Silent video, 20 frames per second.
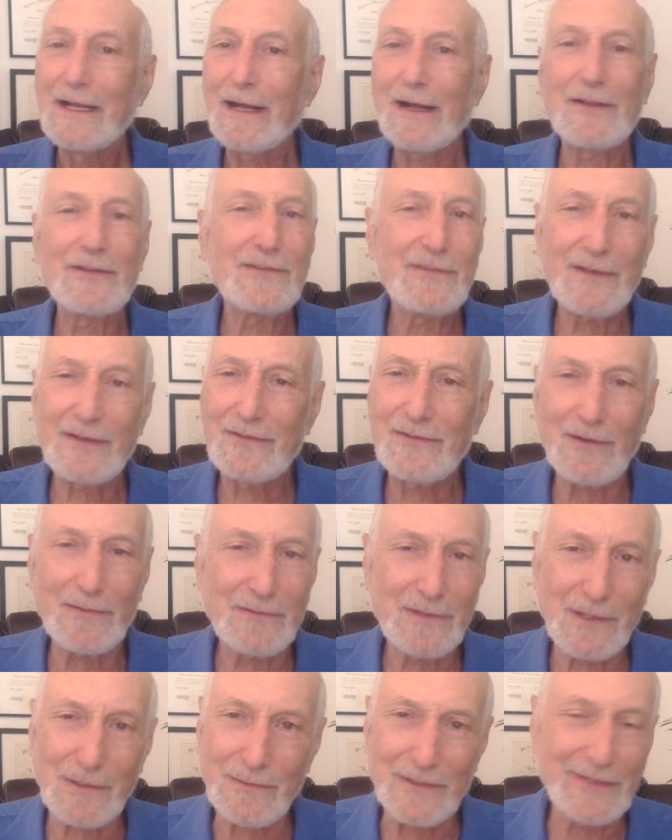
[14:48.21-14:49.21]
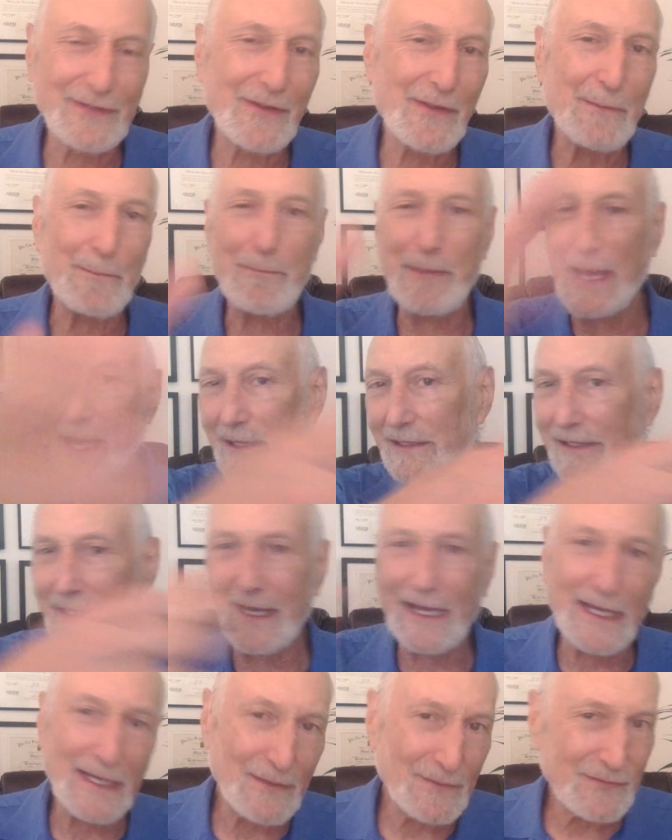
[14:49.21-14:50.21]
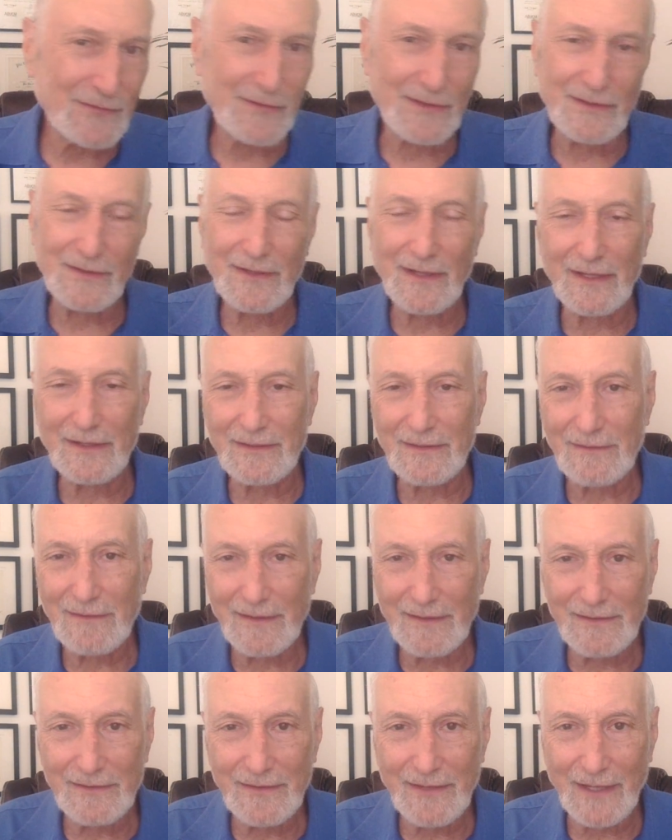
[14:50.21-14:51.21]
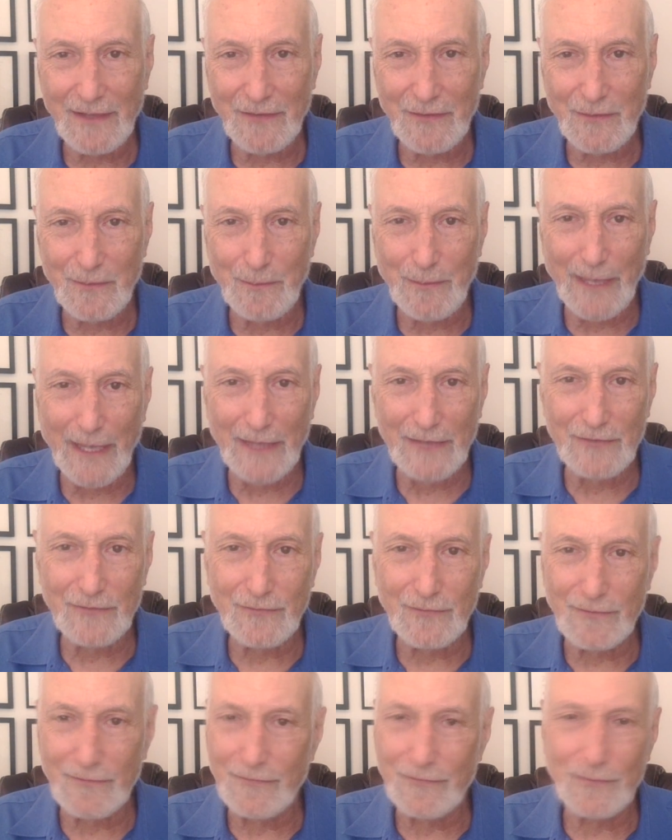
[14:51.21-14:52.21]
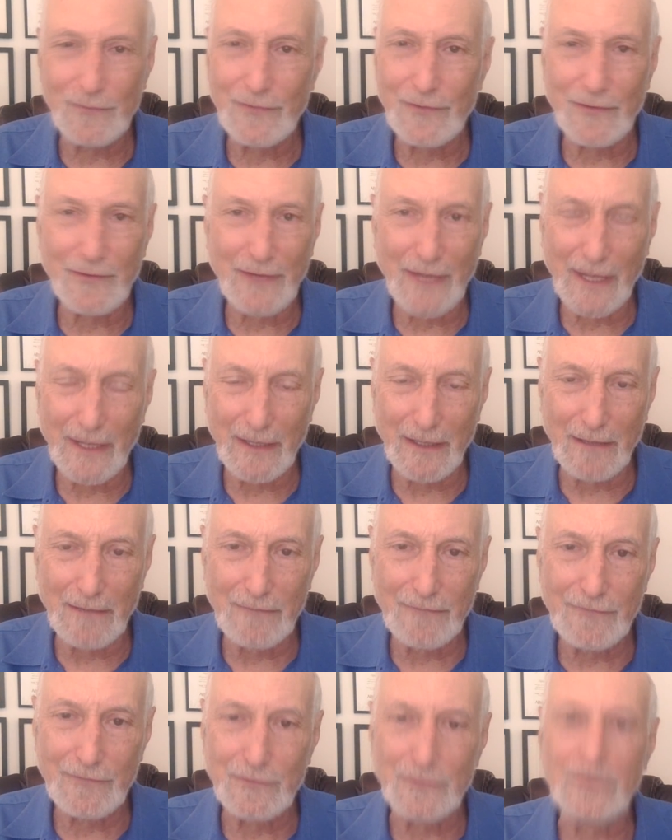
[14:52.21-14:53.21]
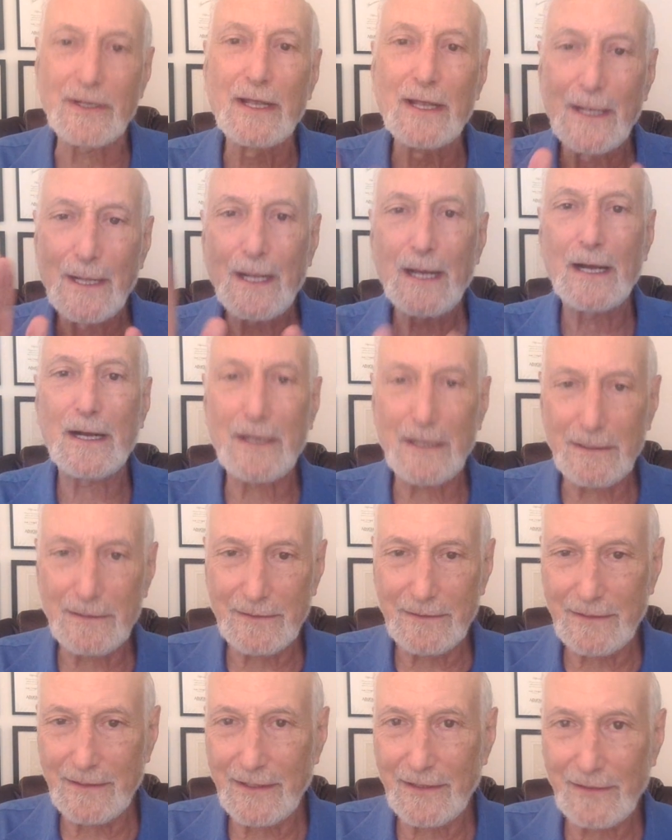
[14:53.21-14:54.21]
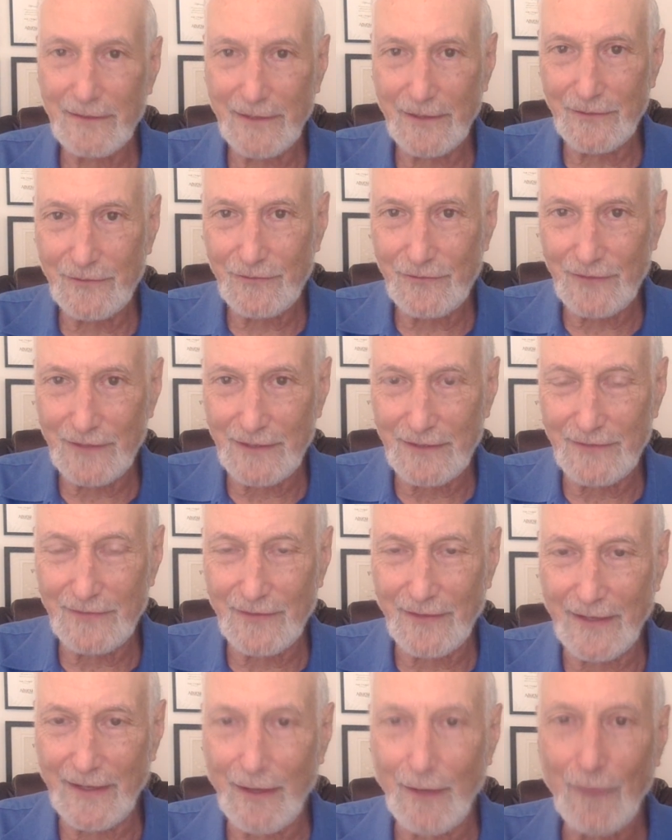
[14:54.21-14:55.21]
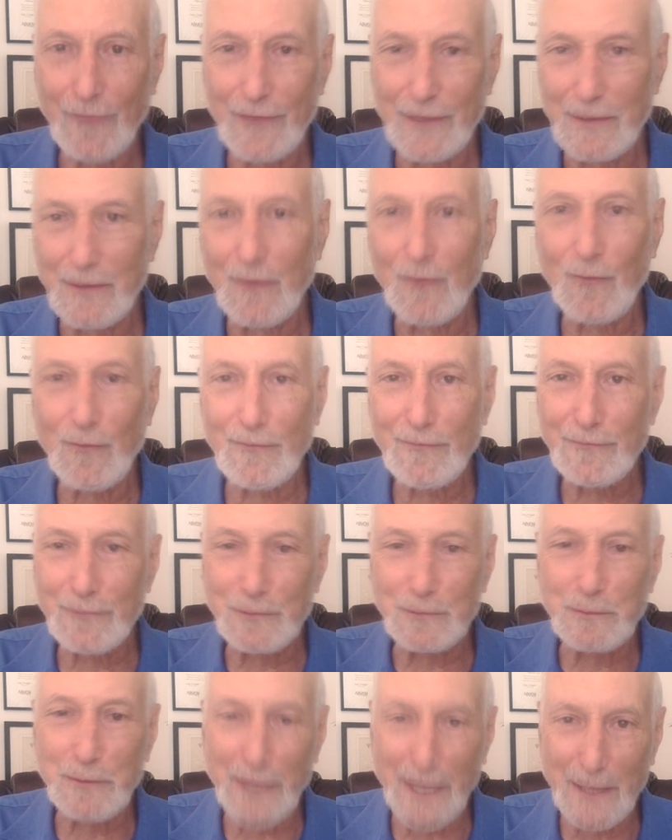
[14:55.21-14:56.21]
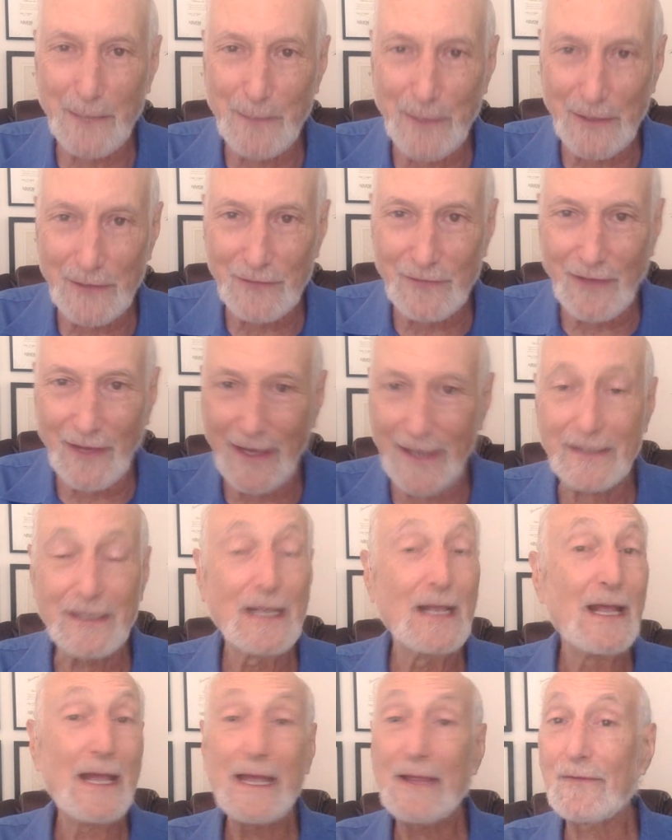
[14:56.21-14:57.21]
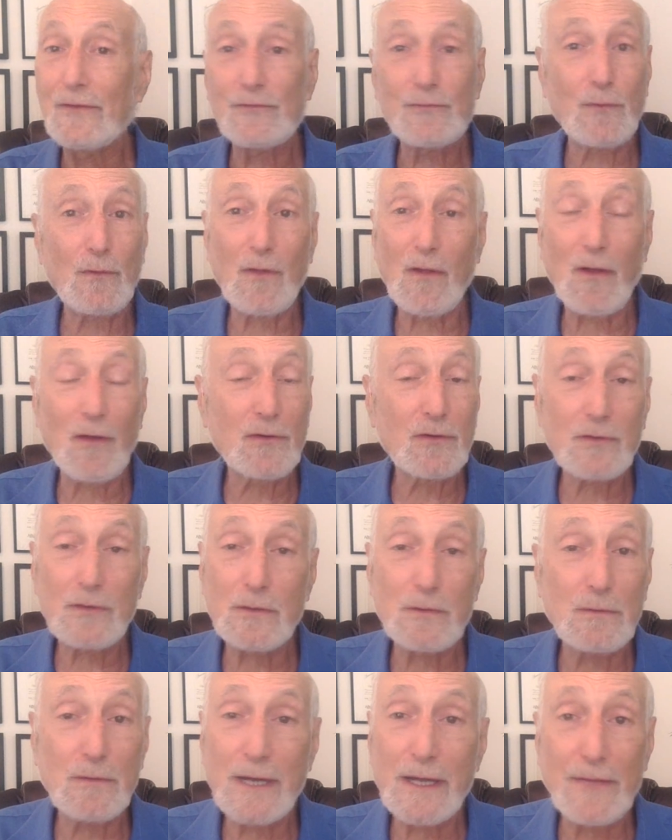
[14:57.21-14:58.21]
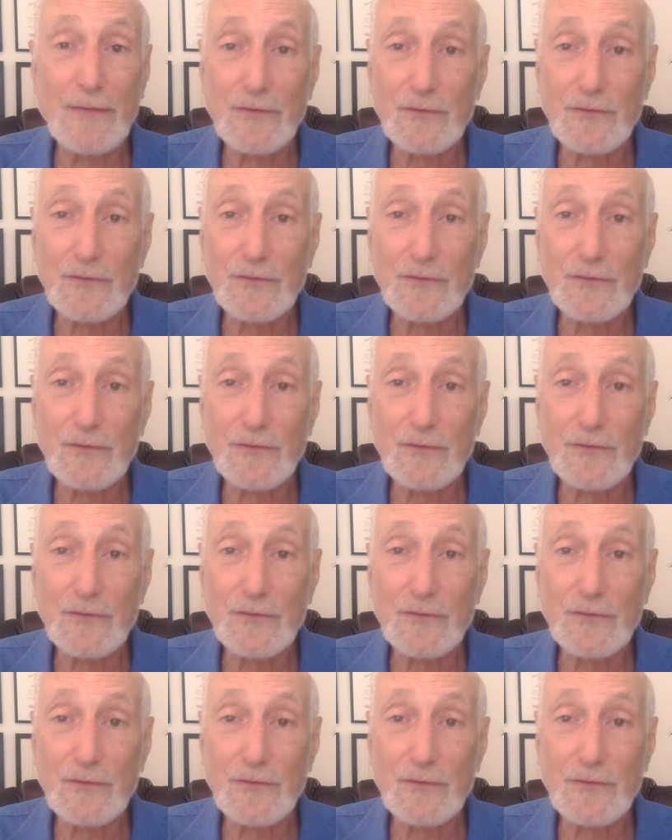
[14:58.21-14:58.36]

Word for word: Uh, don't go into the bat caves and, and, and, uh, take the bats for food. They're not our food. Uh, let, let's eat a healthy, whole food, plant based diet. And this will all go away.